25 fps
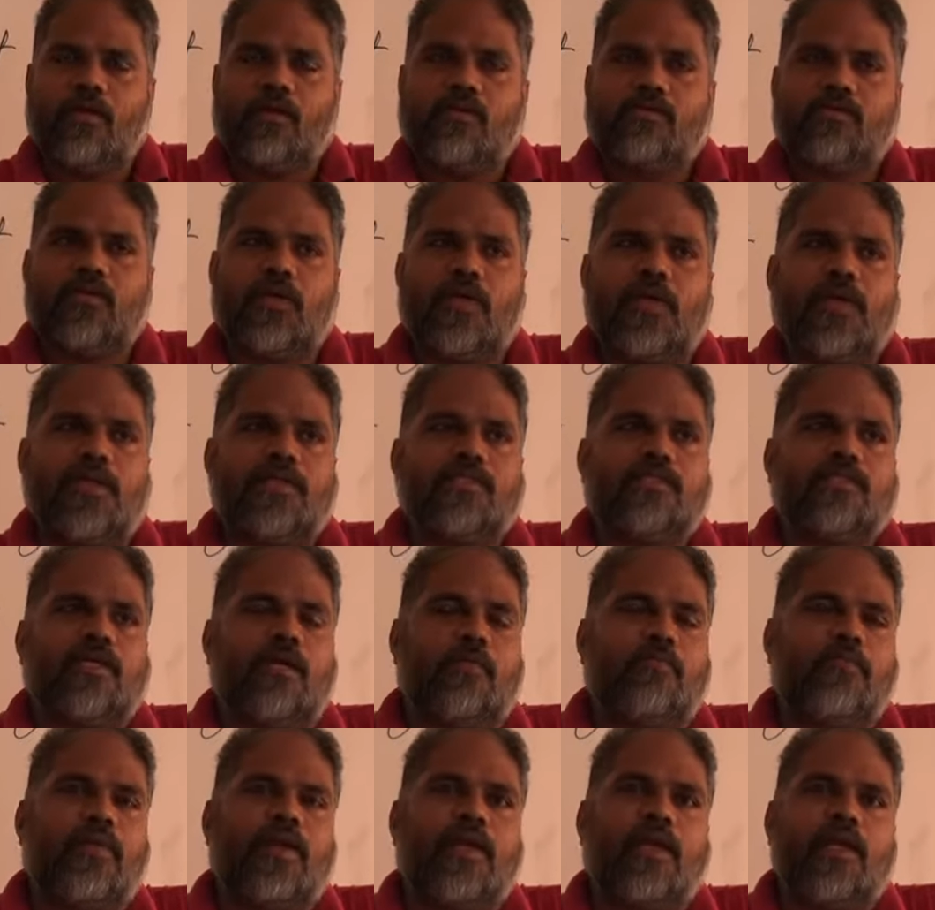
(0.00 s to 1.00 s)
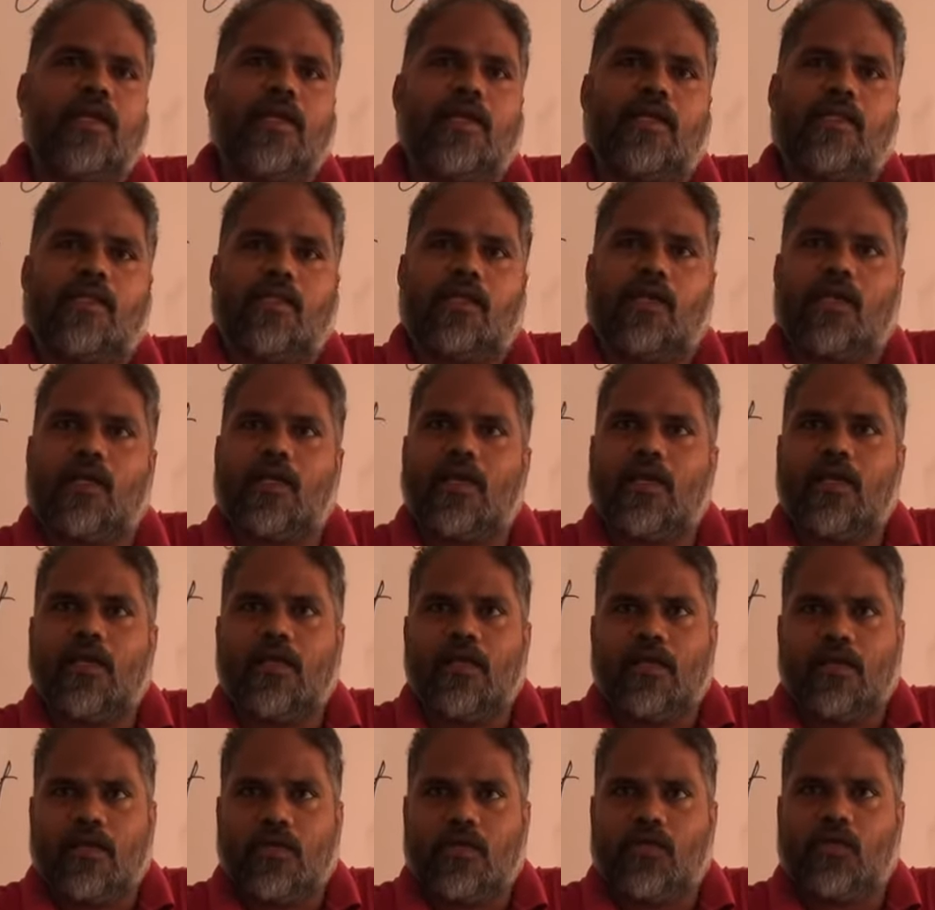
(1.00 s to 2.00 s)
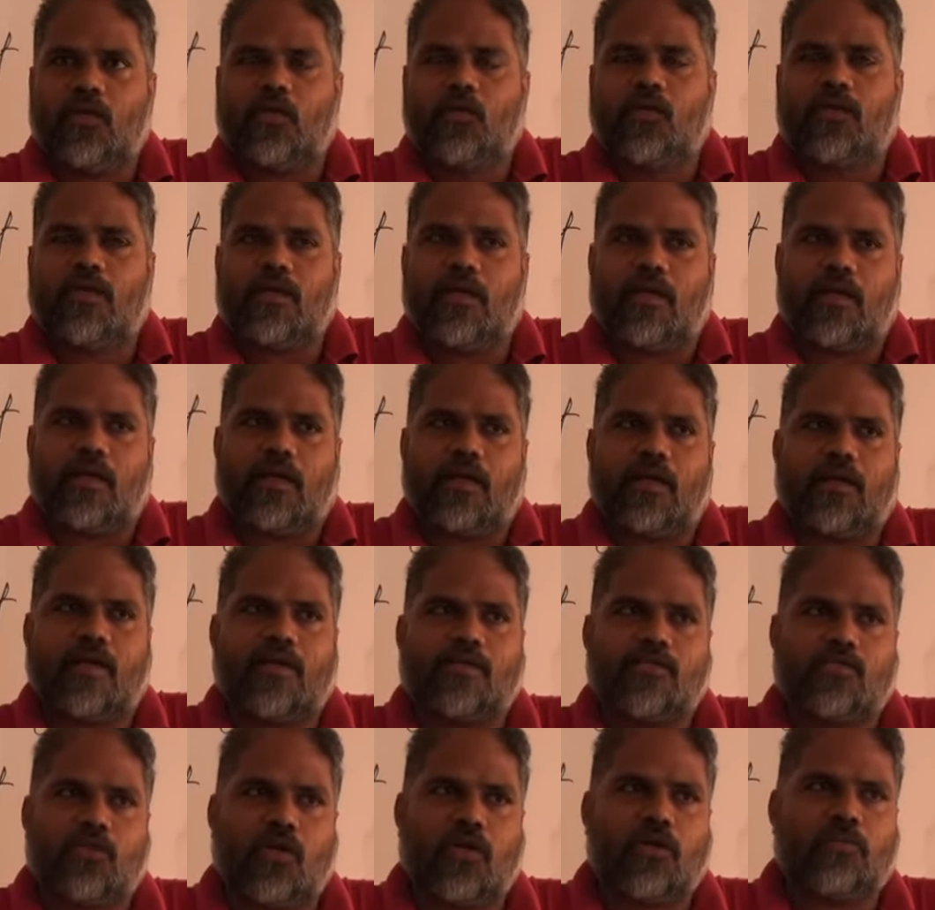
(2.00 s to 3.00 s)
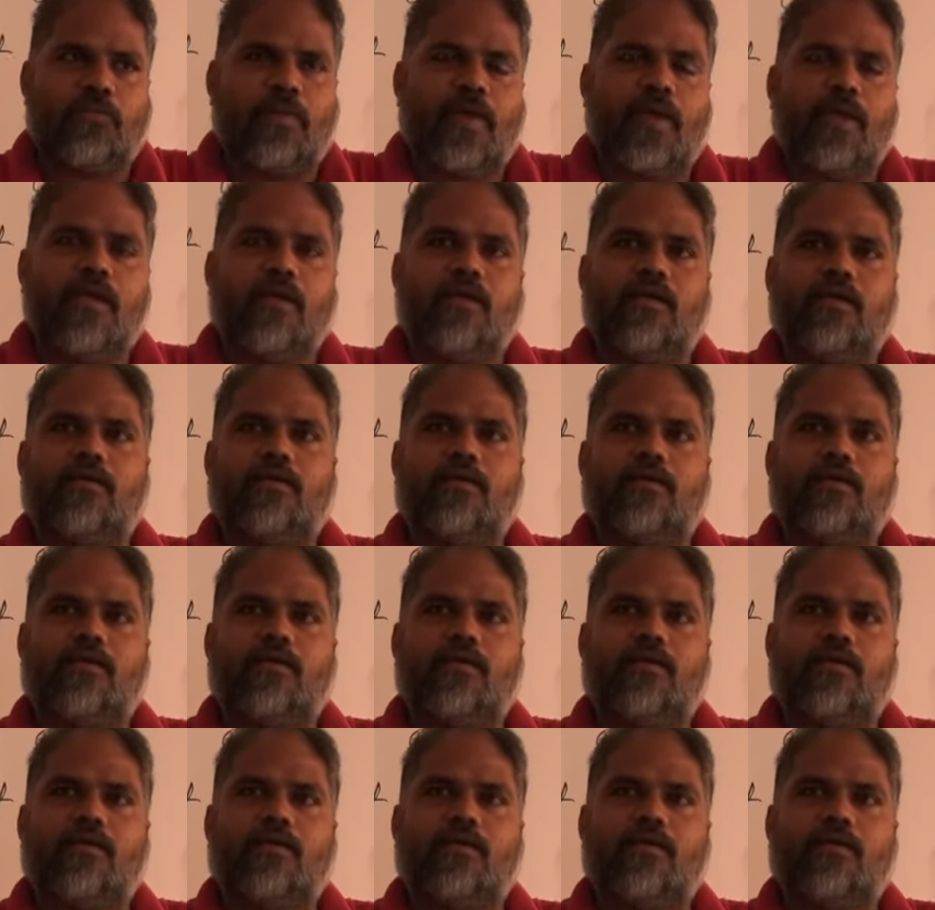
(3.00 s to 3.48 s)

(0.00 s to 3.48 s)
So it is completely ethically neutral. It does not make